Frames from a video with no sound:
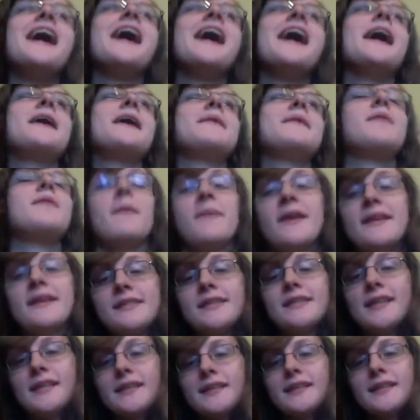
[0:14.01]
Um, I'm
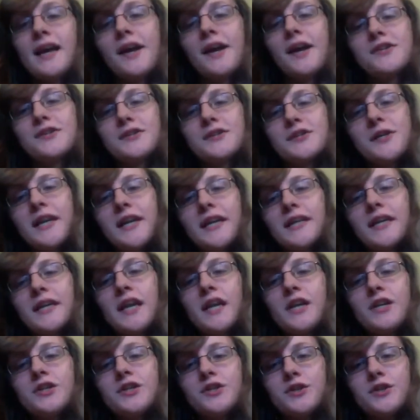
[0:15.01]
18. I just turned 18
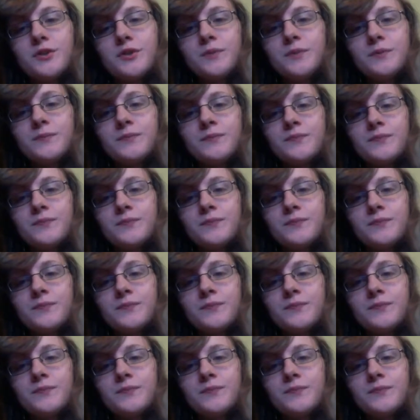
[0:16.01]
in June.